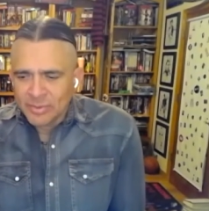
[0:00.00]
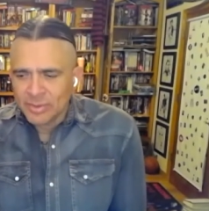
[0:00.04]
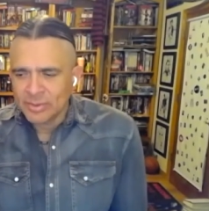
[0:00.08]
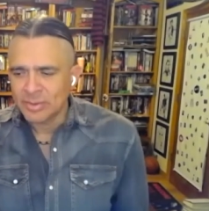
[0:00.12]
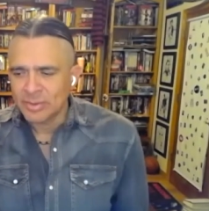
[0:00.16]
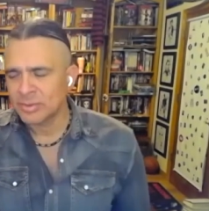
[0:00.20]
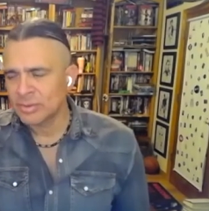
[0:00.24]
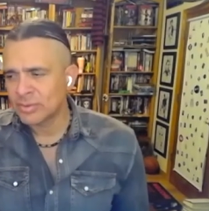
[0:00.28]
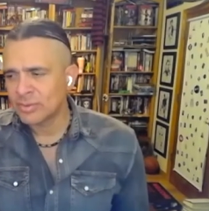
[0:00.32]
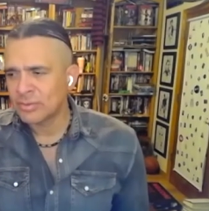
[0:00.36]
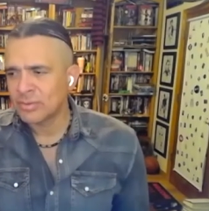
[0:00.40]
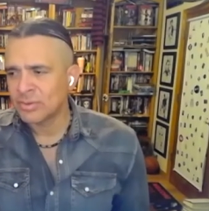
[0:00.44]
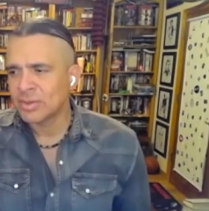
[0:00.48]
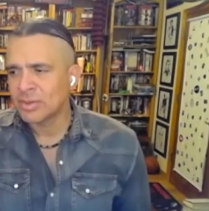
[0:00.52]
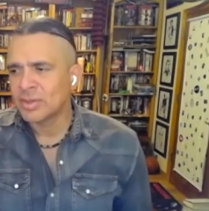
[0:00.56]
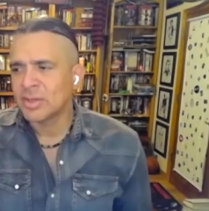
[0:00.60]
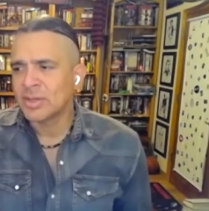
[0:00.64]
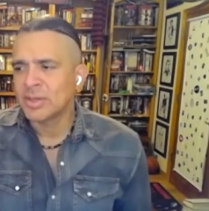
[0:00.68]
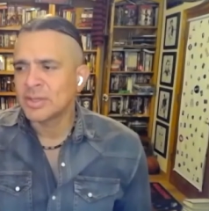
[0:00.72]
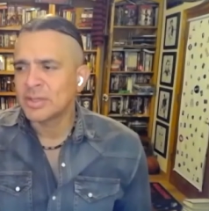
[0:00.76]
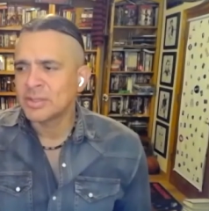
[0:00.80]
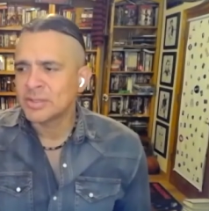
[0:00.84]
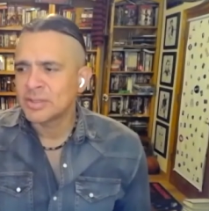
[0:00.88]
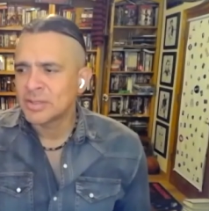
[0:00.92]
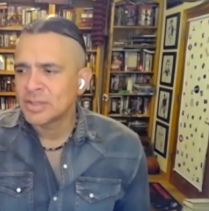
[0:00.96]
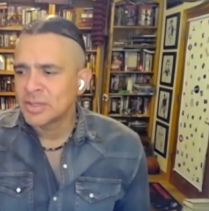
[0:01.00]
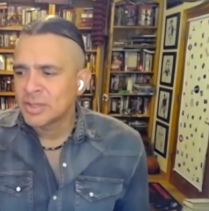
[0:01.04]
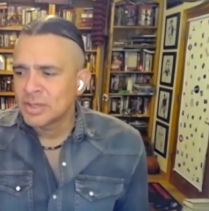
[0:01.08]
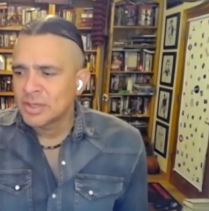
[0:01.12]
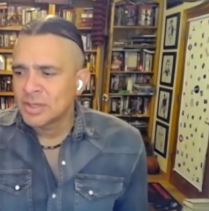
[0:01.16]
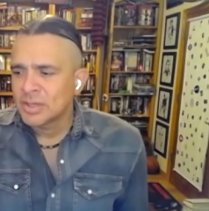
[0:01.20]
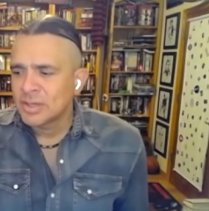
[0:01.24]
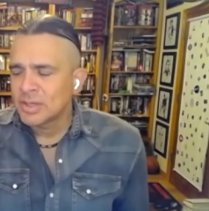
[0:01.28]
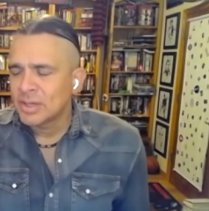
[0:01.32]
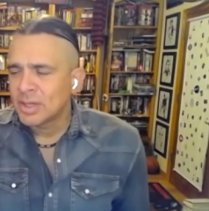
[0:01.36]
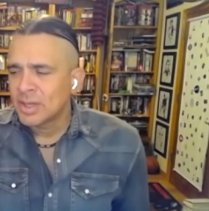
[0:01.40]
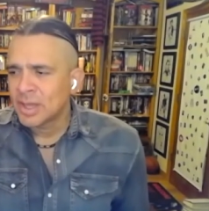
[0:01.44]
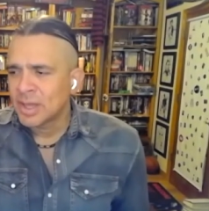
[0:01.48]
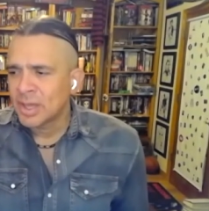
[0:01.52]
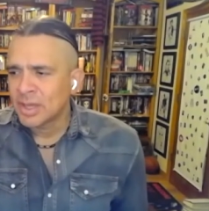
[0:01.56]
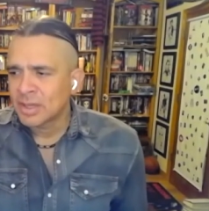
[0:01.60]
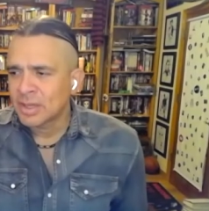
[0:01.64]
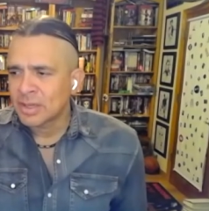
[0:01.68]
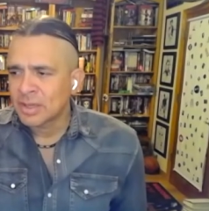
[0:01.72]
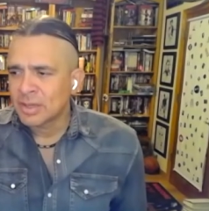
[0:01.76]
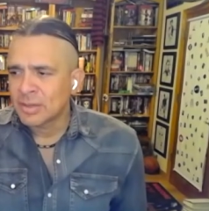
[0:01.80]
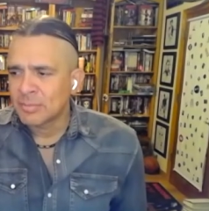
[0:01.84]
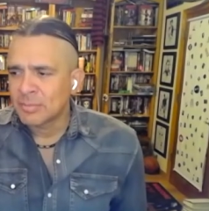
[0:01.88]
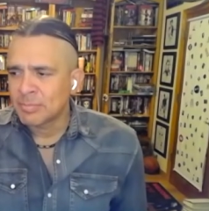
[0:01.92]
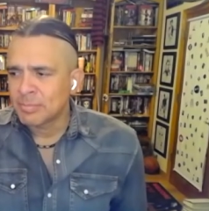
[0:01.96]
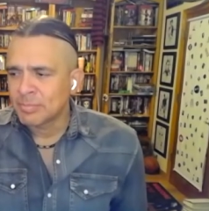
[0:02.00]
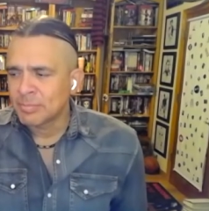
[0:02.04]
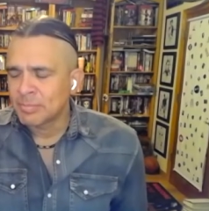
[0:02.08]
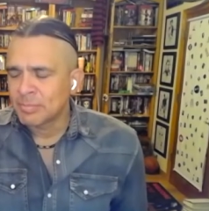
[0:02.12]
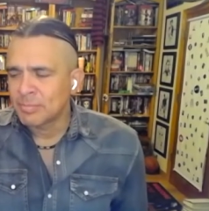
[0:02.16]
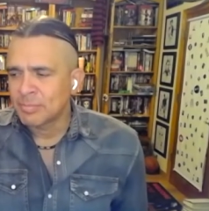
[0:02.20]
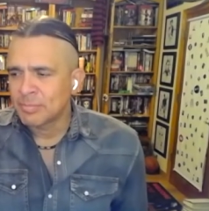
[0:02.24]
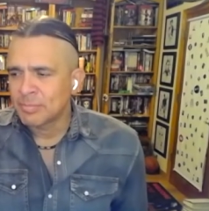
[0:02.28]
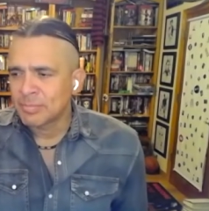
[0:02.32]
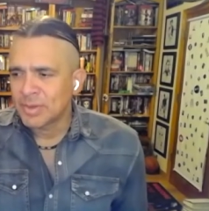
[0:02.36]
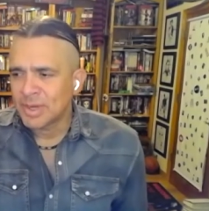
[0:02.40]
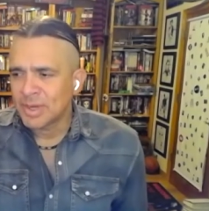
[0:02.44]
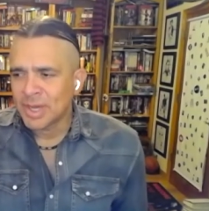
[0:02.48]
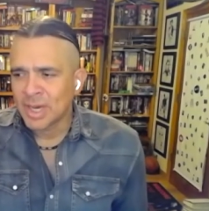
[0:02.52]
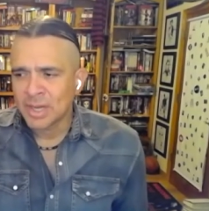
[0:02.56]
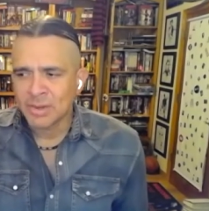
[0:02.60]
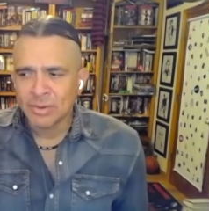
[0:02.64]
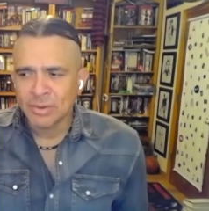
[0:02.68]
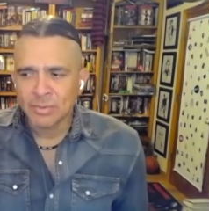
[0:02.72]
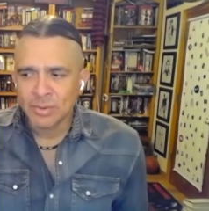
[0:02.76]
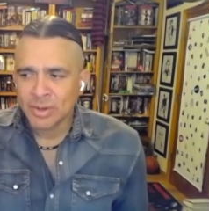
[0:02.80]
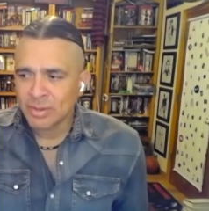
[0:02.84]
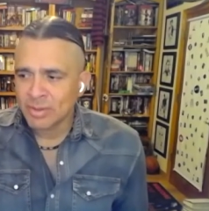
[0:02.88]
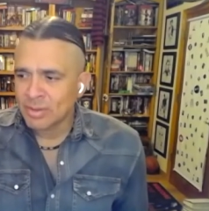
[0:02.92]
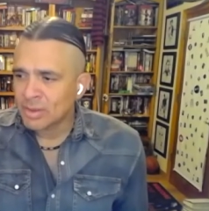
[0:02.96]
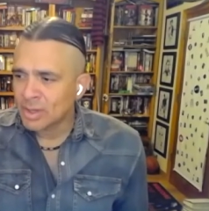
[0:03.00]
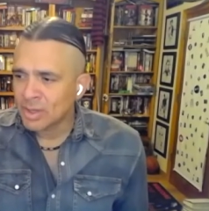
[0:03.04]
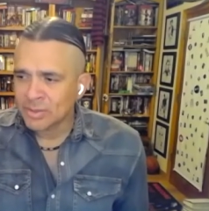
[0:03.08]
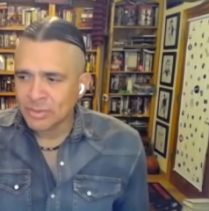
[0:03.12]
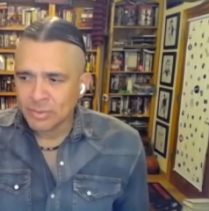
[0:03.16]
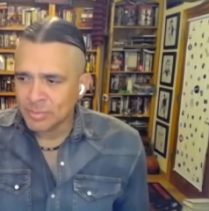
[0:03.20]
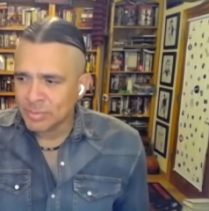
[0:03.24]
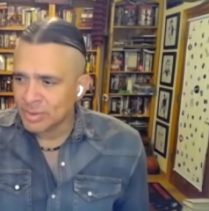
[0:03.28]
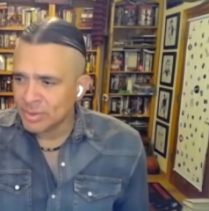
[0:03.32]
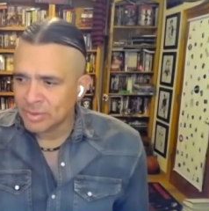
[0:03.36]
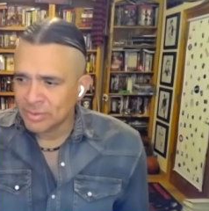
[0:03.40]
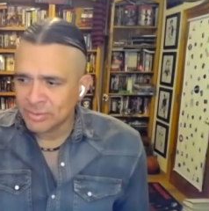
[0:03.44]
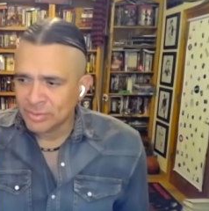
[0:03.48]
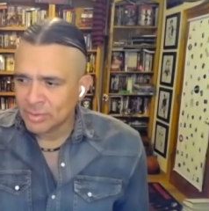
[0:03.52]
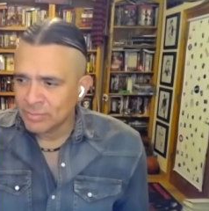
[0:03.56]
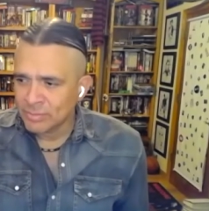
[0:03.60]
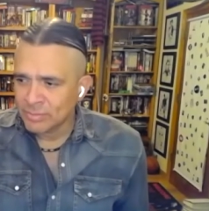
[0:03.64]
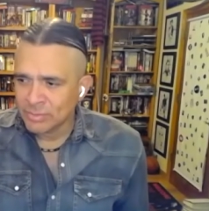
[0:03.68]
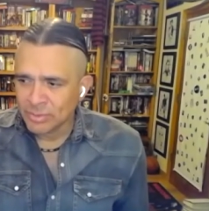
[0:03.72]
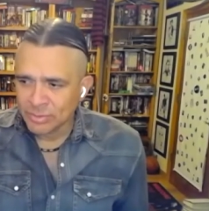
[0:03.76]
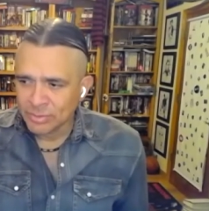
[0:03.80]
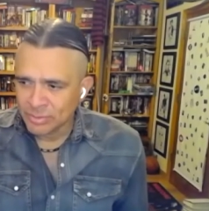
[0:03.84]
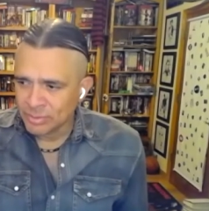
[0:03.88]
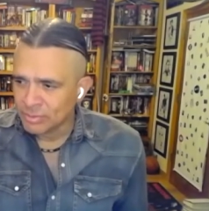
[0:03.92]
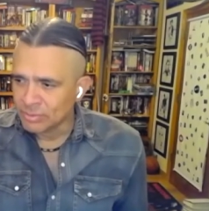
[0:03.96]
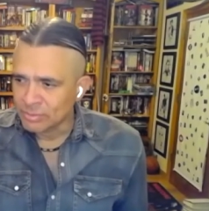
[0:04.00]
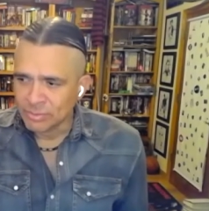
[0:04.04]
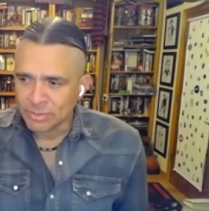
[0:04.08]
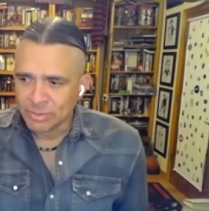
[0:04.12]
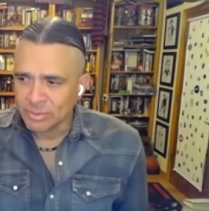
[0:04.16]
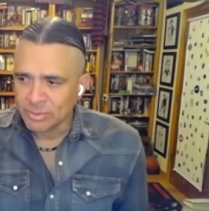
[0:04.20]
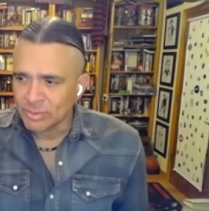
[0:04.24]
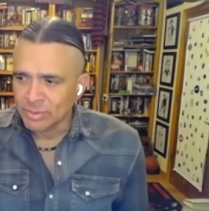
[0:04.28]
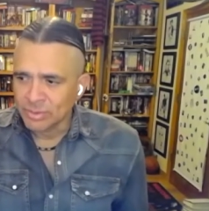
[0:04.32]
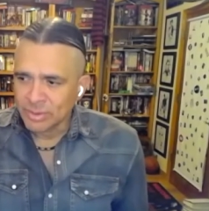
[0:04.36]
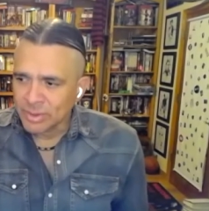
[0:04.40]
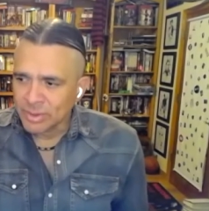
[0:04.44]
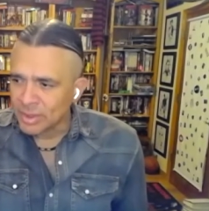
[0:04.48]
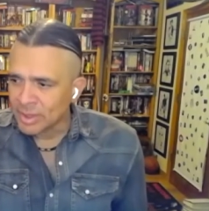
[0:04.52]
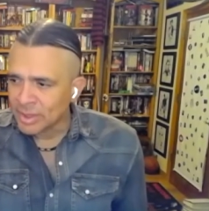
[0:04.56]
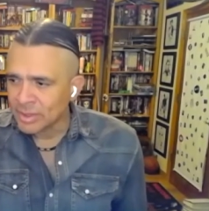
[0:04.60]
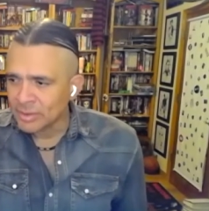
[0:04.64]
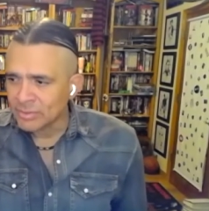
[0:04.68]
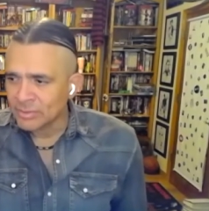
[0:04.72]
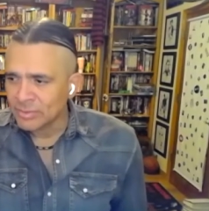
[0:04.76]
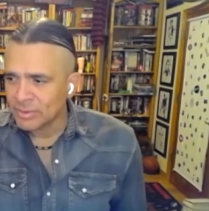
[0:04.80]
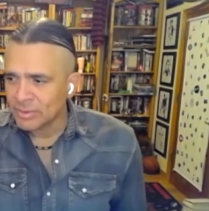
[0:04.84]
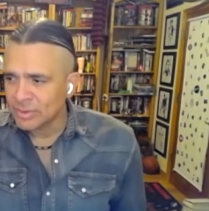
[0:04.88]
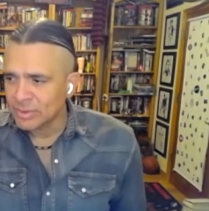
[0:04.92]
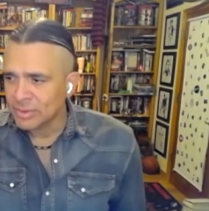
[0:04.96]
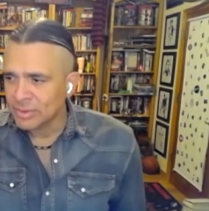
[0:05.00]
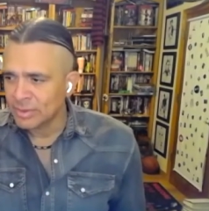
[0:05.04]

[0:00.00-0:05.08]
And the trick is, like, I don't know what it's like to be a 17-year-old girl, actually.